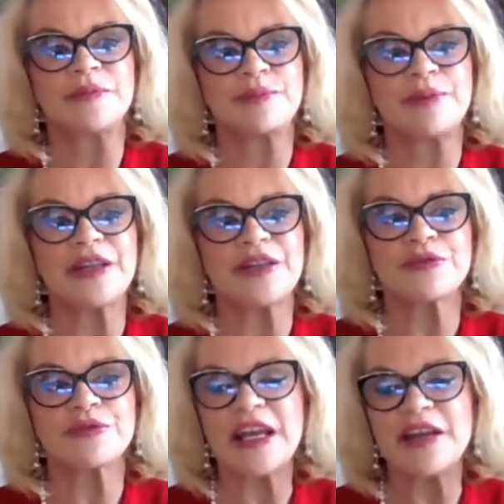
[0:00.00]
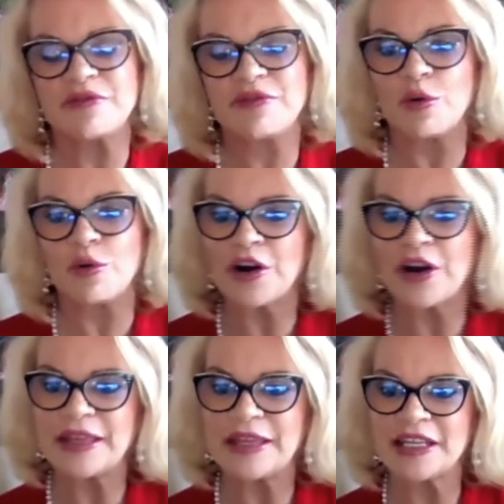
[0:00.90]
But 3 and 4,
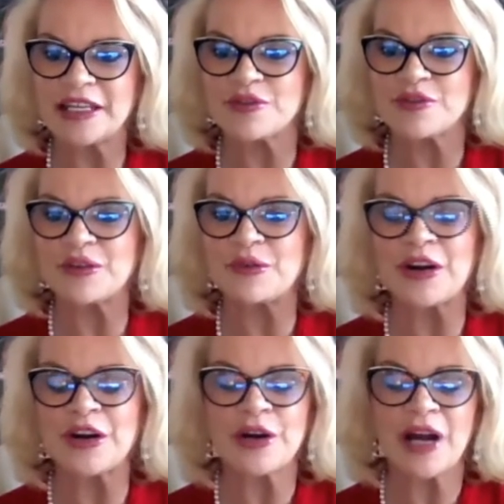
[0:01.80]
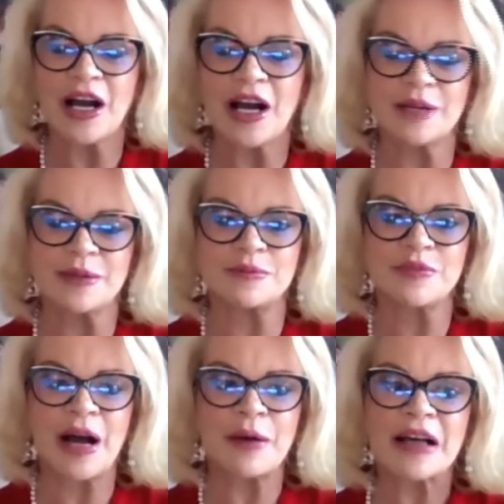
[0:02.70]
I think, is really where
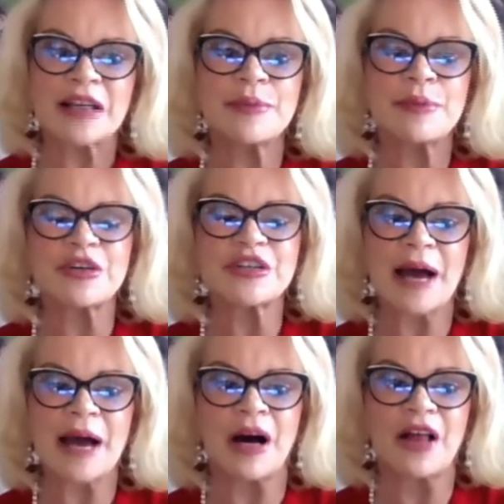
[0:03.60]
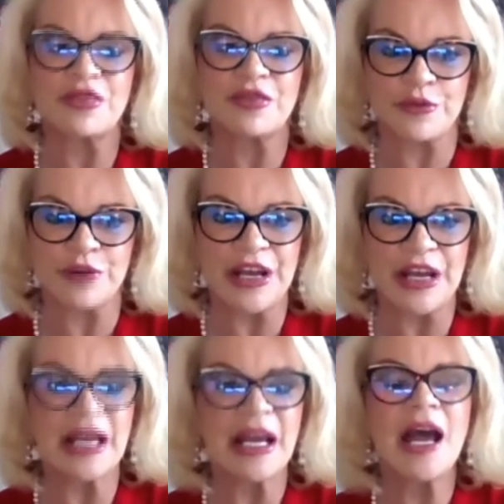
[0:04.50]
I'll spend more time on 3